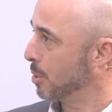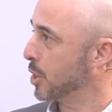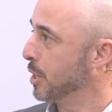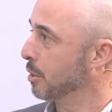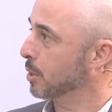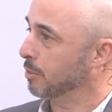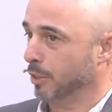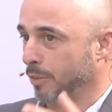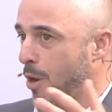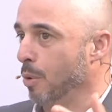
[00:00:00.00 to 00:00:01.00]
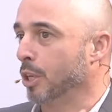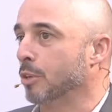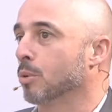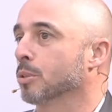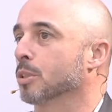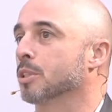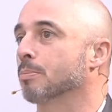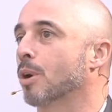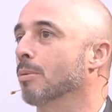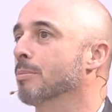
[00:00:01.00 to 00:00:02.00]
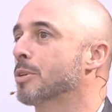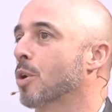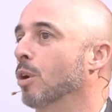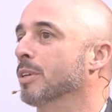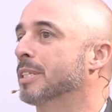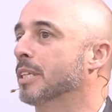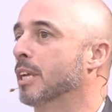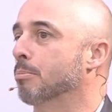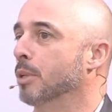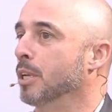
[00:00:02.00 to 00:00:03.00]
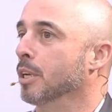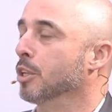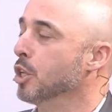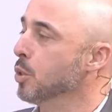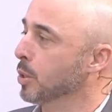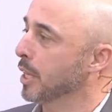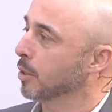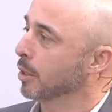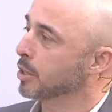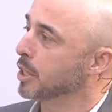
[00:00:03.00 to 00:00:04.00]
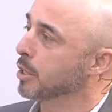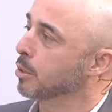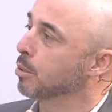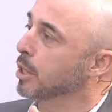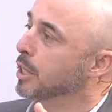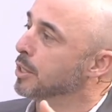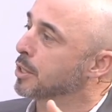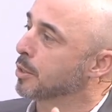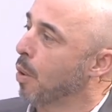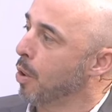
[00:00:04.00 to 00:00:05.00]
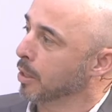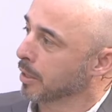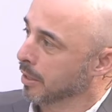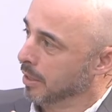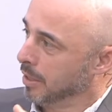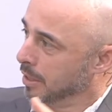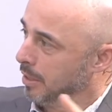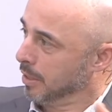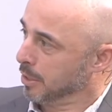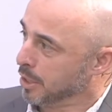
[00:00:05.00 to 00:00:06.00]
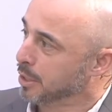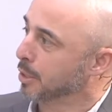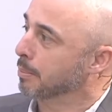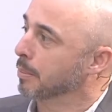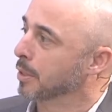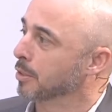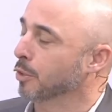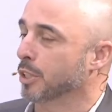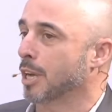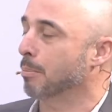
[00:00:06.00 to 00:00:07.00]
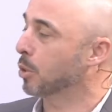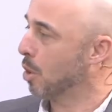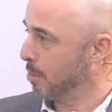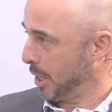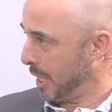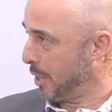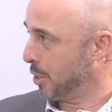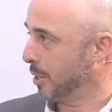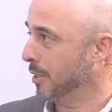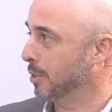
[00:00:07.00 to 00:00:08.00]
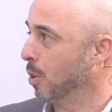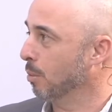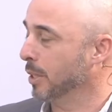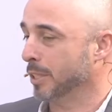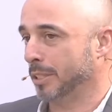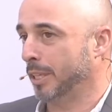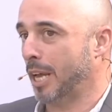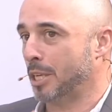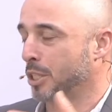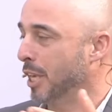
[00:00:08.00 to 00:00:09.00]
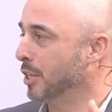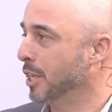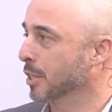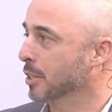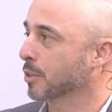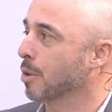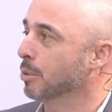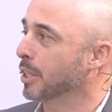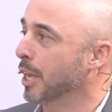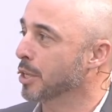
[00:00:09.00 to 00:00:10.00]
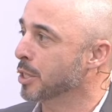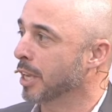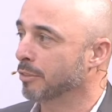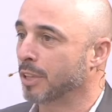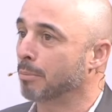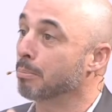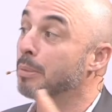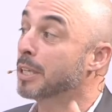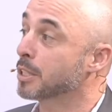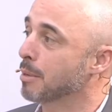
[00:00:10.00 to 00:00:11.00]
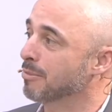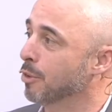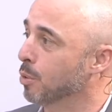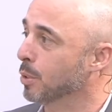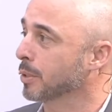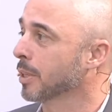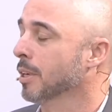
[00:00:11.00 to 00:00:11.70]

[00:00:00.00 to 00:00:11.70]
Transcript: machinery, with our inverters. The problem is always adapting new technology to an installed system. For example, communication is always, the last 10 years, communication have done big step forward.